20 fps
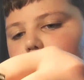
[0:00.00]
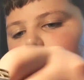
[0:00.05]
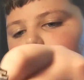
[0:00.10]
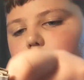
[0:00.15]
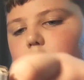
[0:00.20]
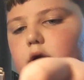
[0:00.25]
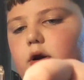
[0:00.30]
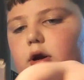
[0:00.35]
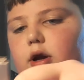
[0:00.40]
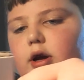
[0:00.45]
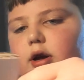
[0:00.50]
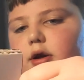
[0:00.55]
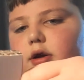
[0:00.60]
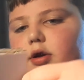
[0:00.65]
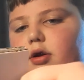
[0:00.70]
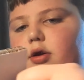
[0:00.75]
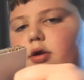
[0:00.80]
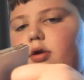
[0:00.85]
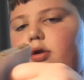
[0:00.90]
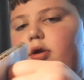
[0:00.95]
Okay,
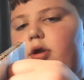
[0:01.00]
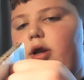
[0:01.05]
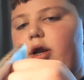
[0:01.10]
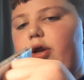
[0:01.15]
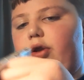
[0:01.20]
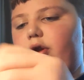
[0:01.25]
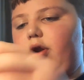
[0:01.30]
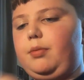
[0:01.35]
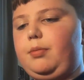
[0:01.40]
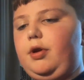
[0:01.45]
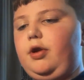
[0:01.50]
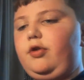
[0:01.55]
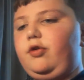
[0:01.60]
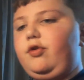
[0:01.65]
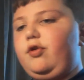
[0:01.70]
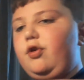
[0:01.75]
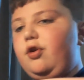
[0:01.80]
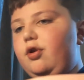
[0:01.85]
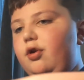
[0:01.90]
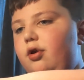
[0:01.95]
now just gonna make
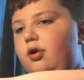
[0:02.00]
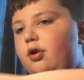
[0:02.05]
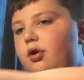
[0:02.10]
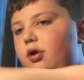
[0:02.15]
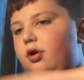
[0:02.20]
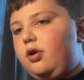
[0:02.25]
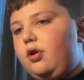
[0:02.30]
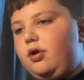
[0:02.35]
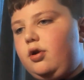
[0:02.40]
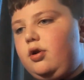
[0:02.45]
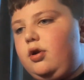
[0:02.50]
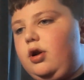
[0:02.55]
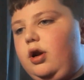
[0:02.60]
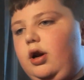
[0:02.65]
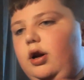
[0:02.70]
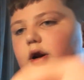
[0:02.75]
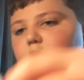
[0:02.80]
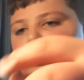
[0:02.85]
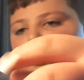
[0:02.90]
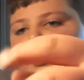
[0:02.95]
sure
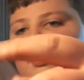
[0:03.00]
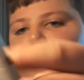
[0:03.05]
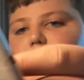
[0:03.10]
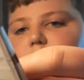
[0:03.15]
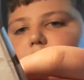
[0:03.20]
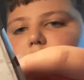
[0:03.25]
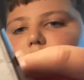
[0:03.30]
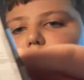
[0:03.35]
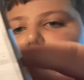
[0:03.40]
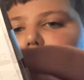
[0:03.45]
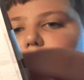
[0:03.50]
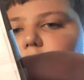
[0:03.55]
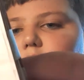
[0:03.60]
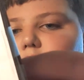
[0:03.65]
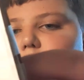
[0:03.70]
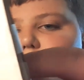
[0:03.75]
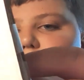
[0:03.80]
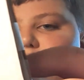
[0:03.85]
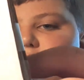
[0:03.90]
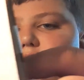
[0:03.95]
that
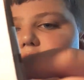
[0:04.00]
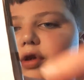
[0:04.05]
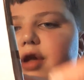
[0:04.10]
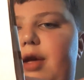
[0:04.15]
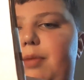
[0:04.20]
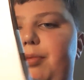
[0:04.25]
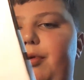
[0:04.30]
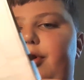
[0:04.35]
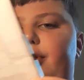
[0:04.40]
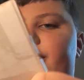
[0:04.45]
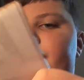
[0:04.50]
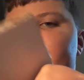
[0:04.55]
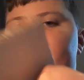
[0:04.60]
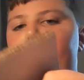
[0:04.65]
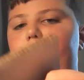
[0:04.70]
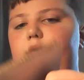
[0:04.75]
it'll stay put,